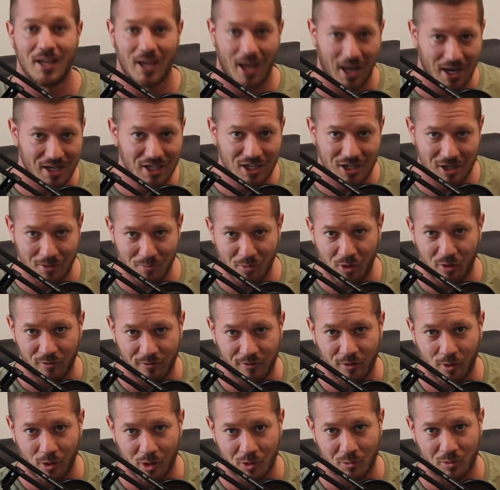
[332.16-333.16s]
and you can move
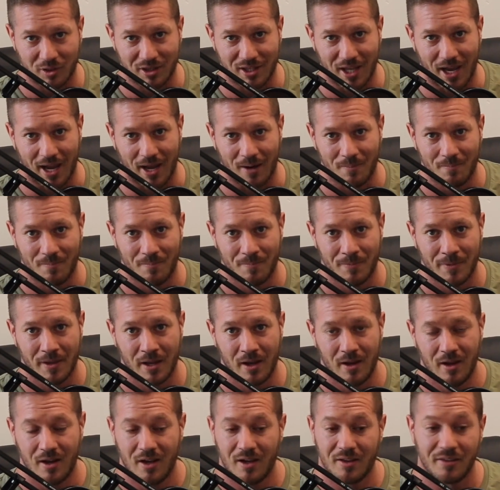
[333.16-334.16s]
forward with that.
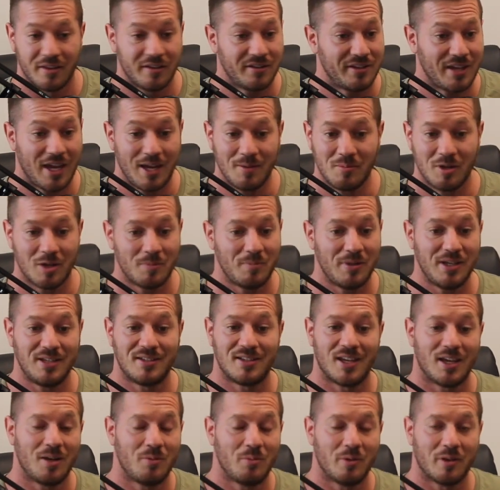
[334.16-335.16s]
The same can be
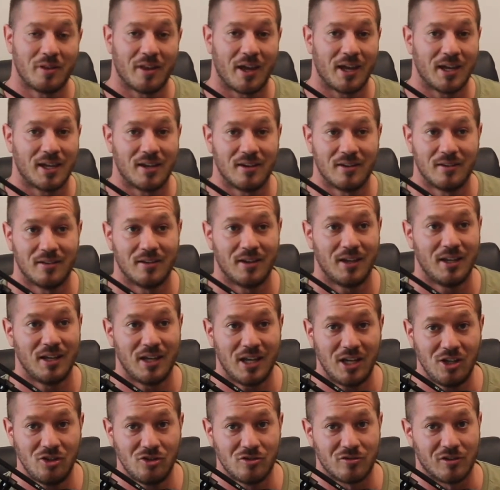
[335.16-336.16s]
said with like an
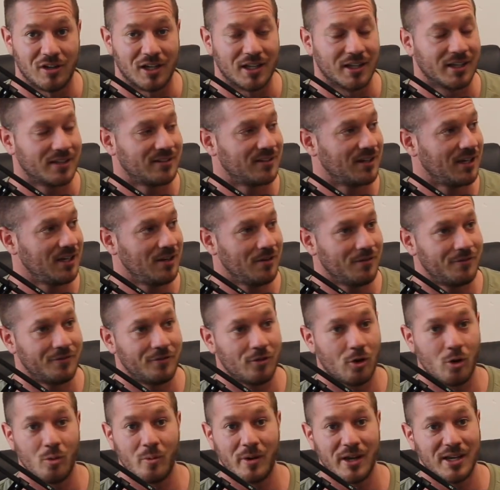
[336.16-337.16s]
injury. Let's say you're
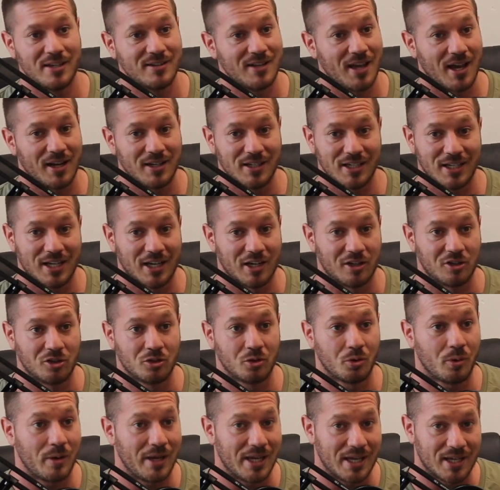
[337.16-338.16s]
4 weeks out and you get a
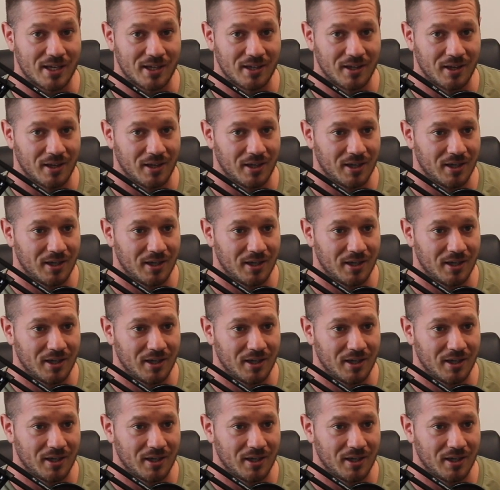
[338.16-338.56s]
tweak.